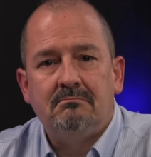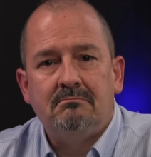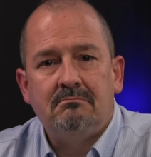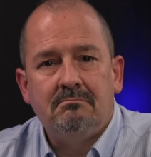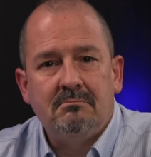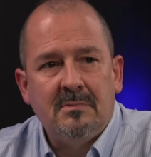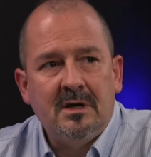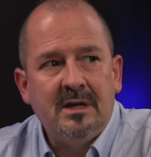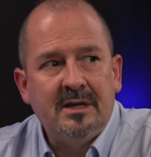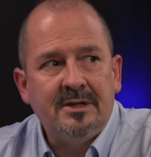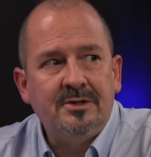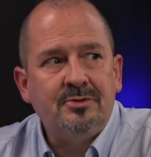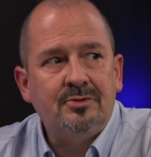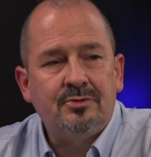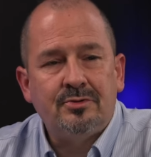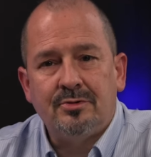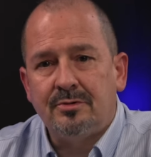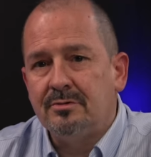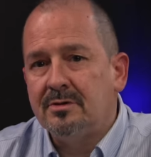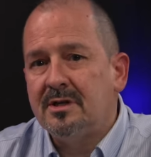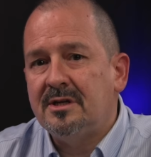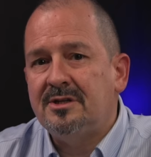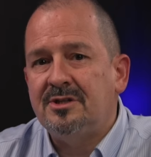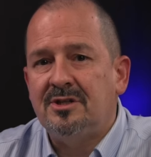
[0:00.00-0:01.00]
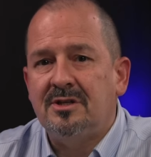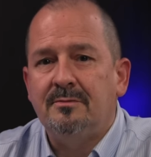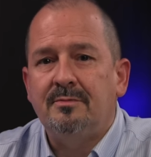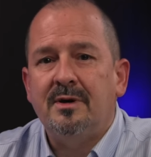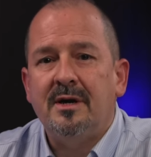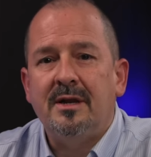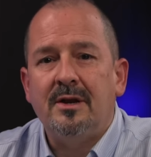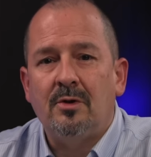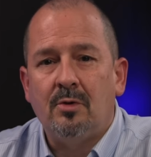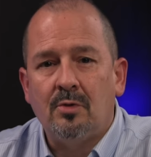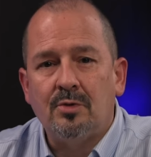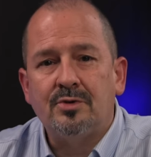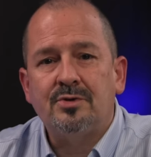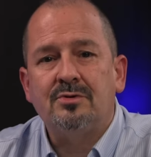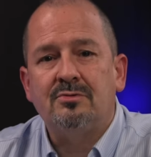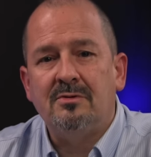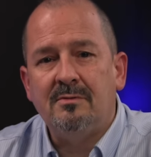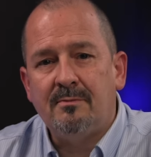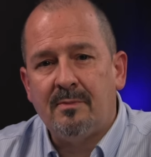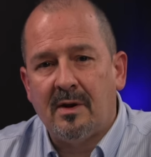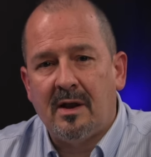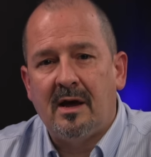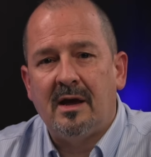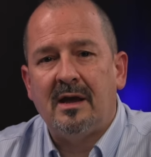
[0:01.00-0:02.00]
It is true that cheap can also
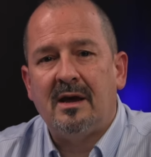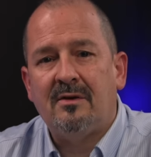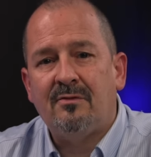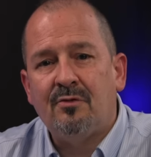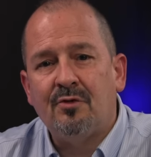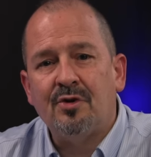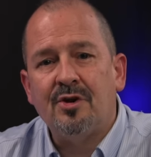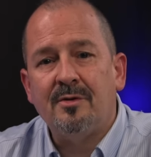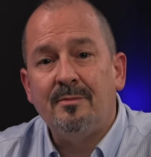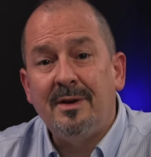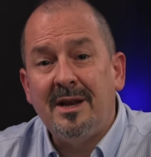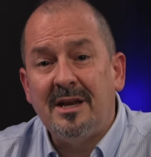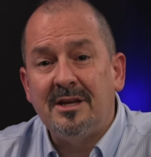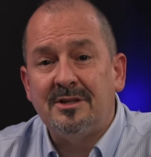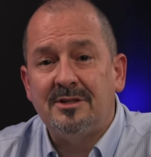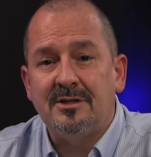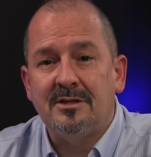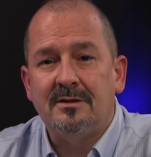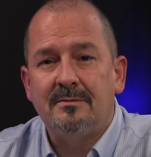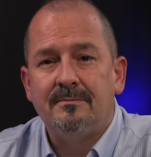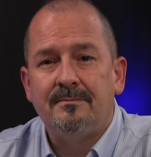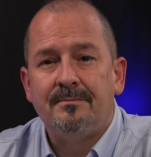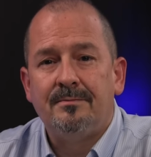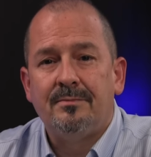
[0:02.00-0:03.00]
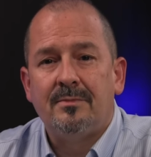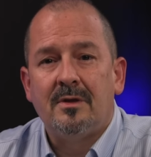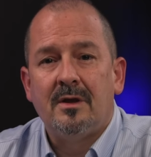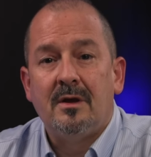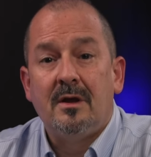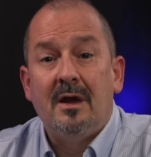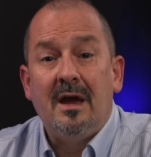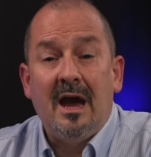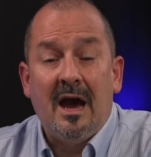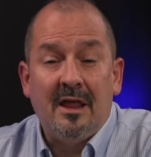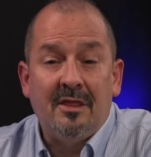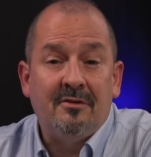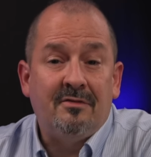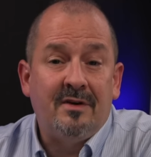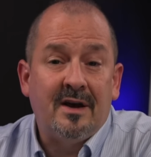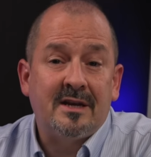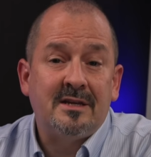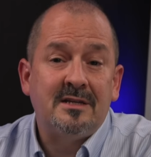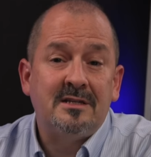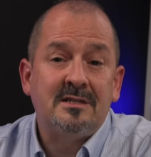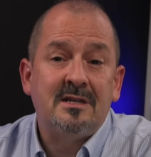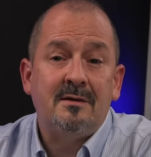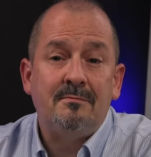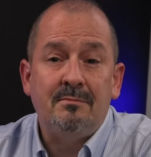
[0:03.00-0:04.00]
imply affordability. And the fact
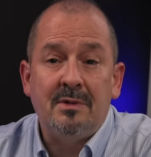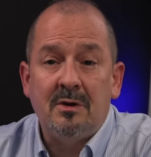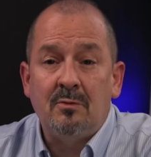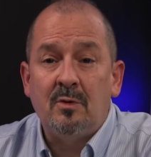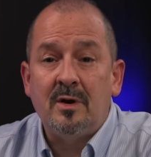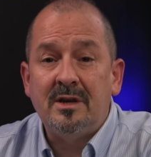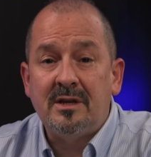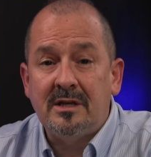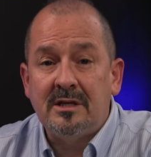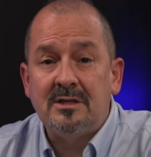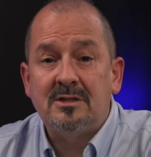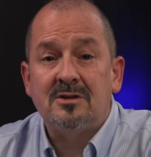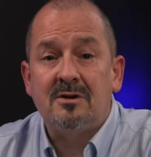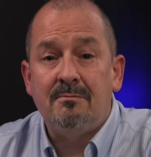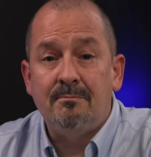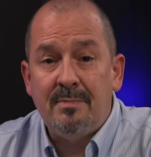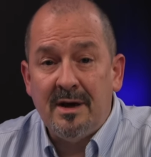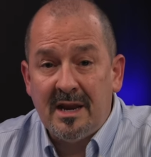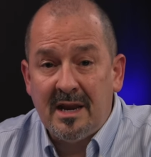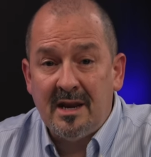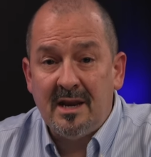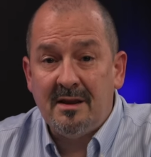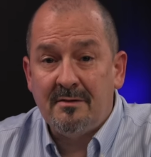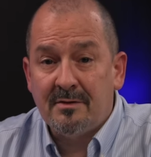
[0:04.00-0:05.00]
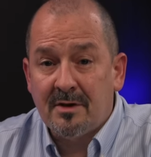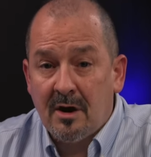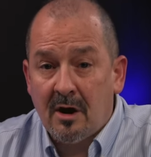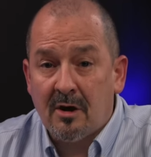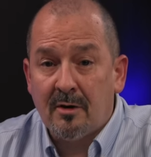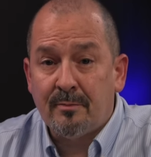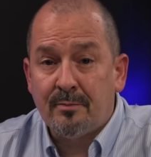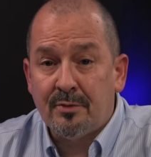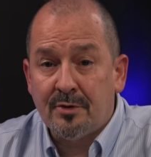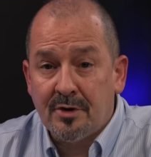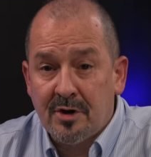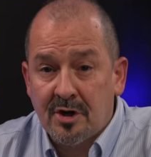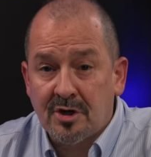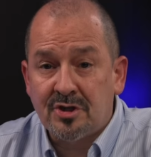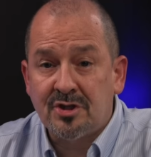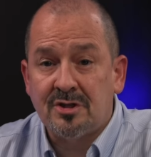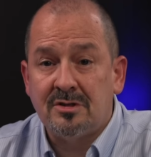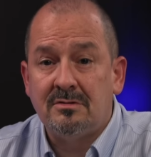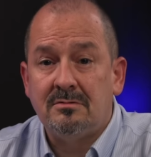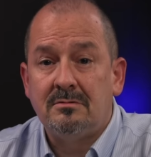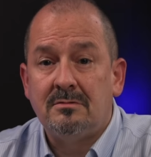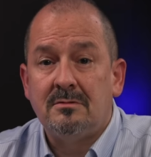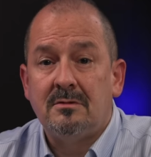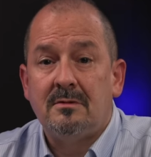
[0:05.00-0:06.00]
is that BYD's competitive car
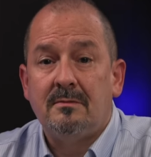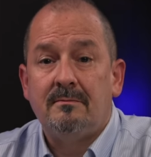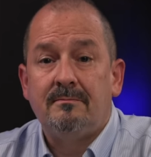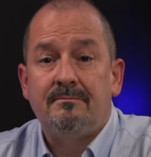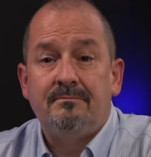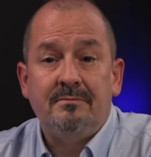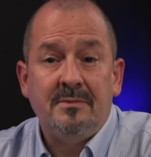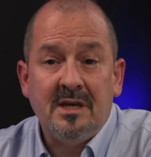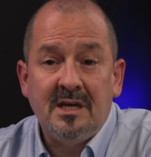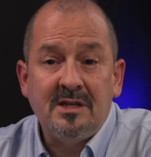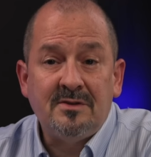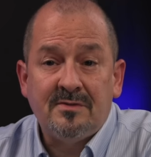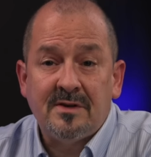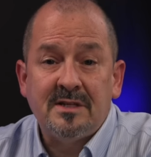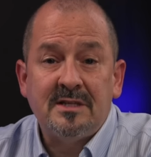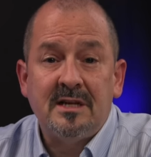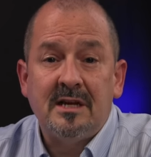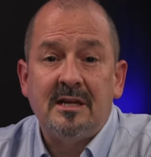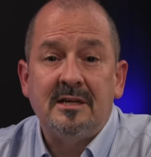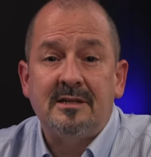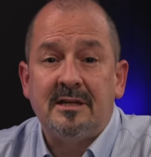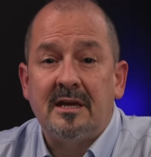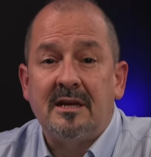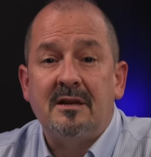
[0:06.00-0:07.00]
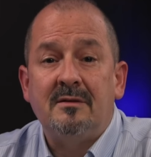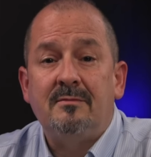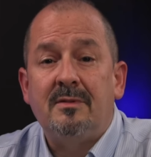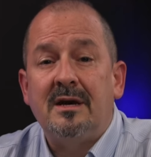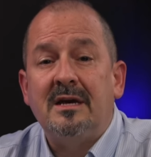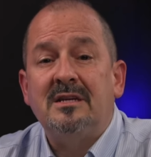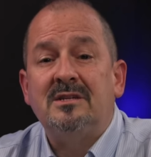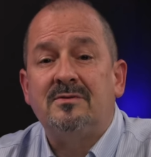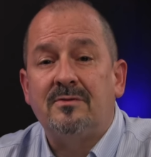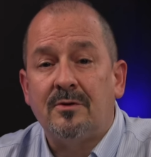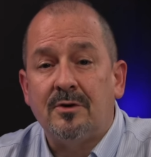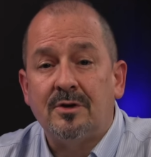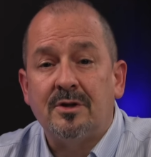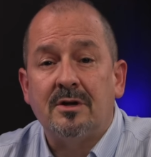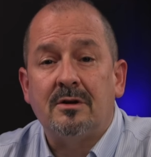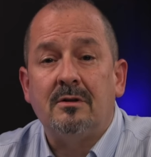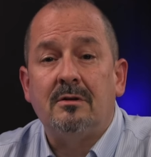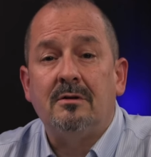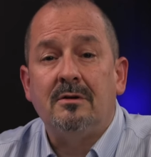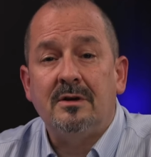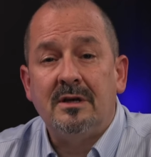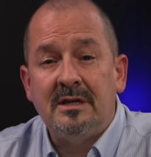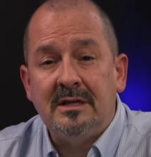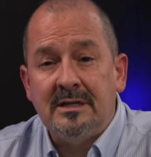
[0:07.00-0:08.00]
production is facilitated by its
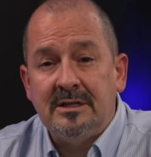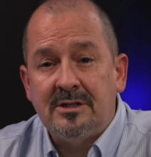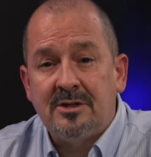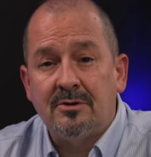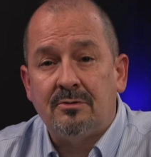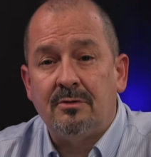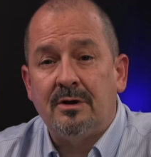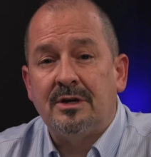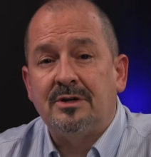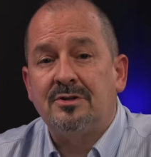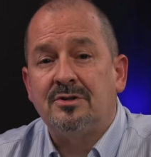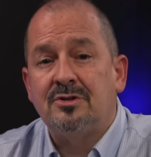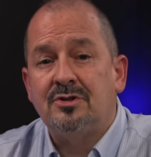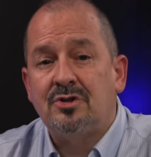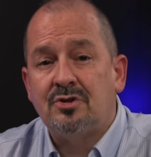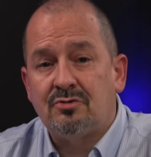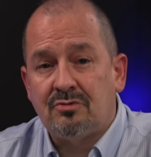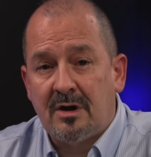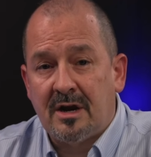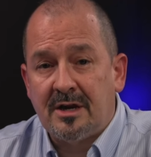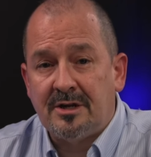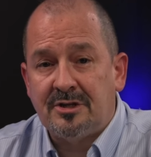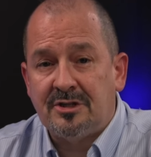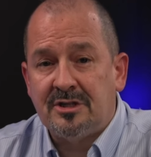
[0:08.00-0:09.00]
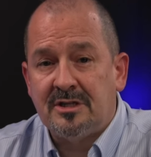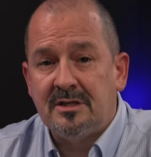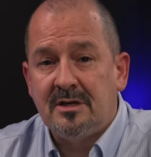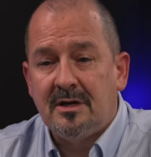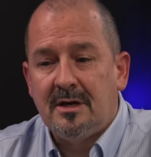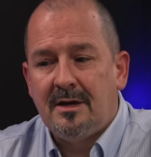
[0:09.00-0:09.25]
vertical integration strategy.